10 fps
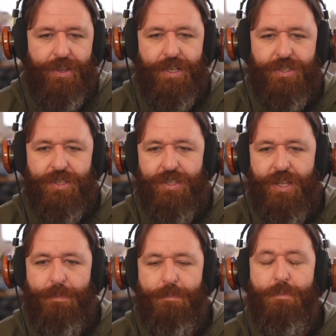this
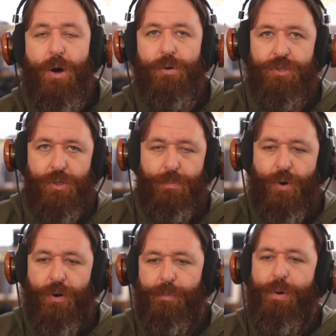is the most
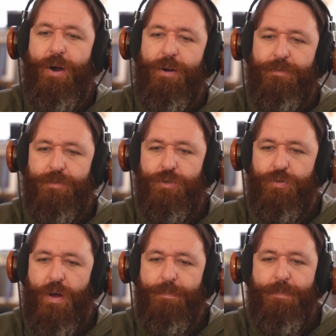important part of
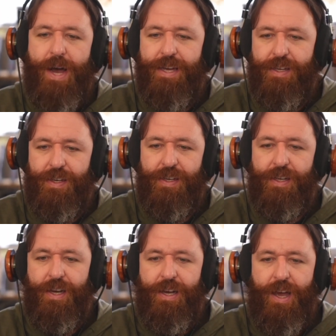drum
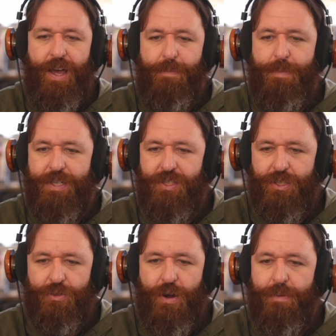miking and
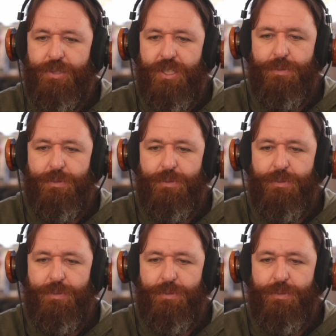mixing drums,